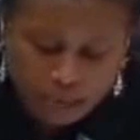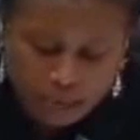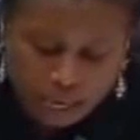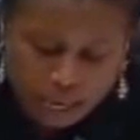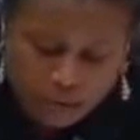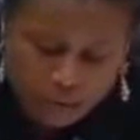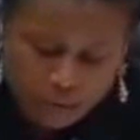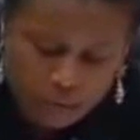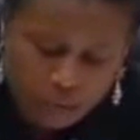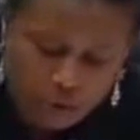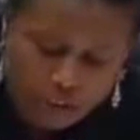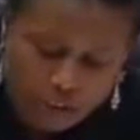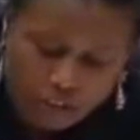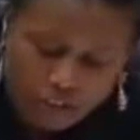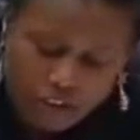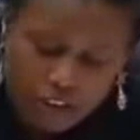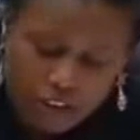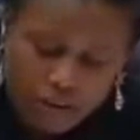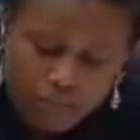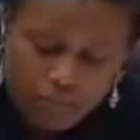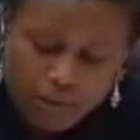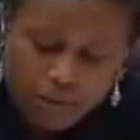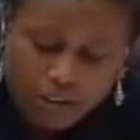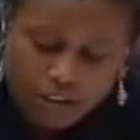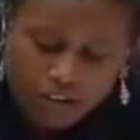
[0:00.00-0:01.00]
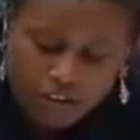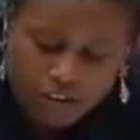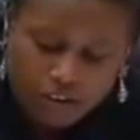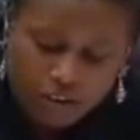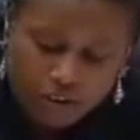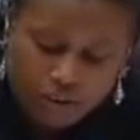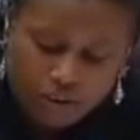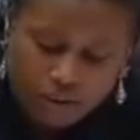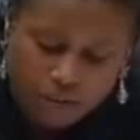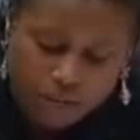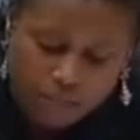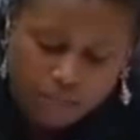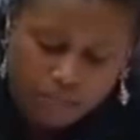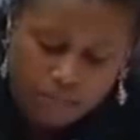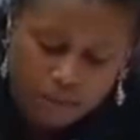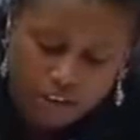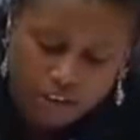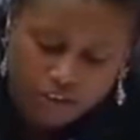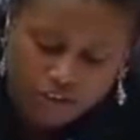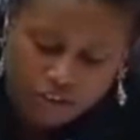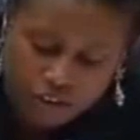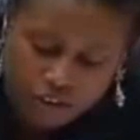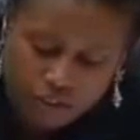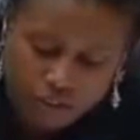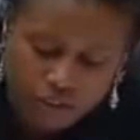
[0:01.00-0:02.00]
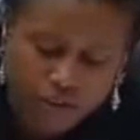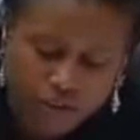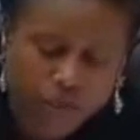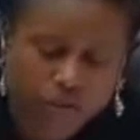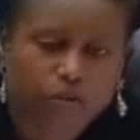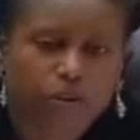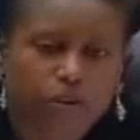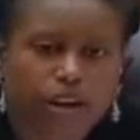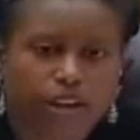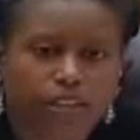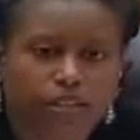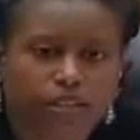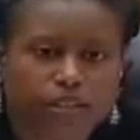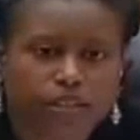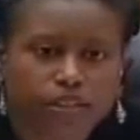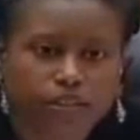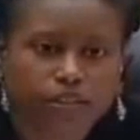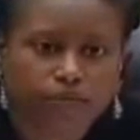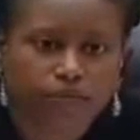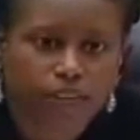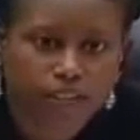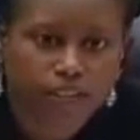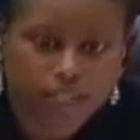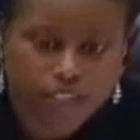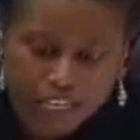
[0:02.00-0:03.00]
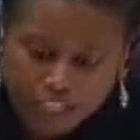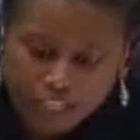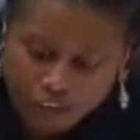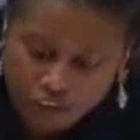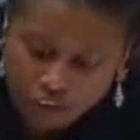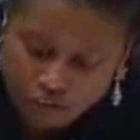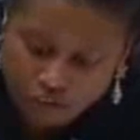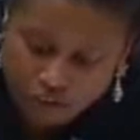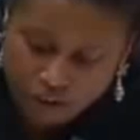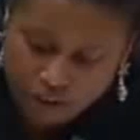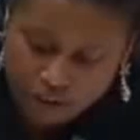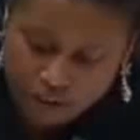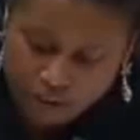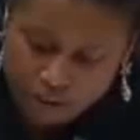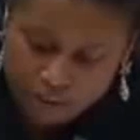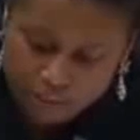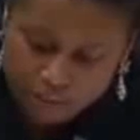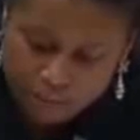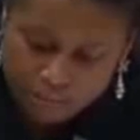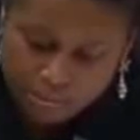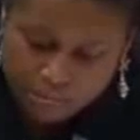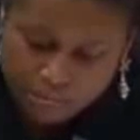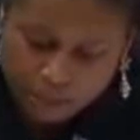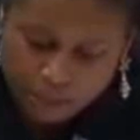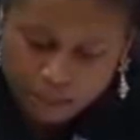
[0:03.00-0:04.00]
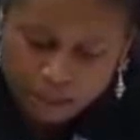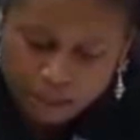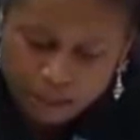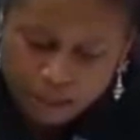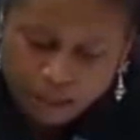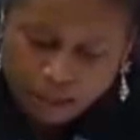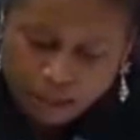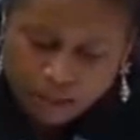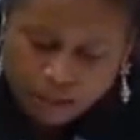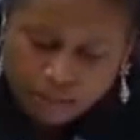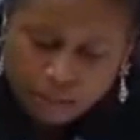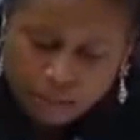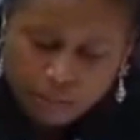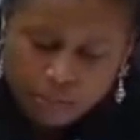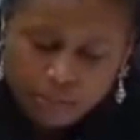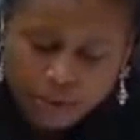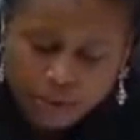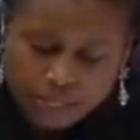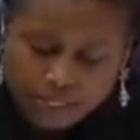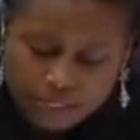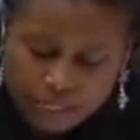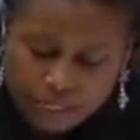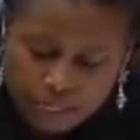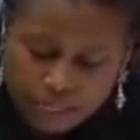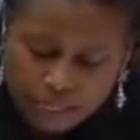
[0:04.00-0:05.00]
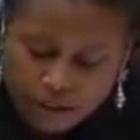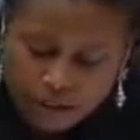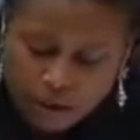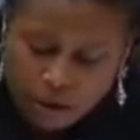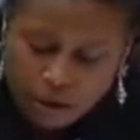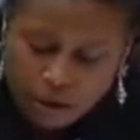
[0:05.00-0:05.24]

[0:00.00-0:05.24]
in which he mentioned the crisis of the sex trade. The president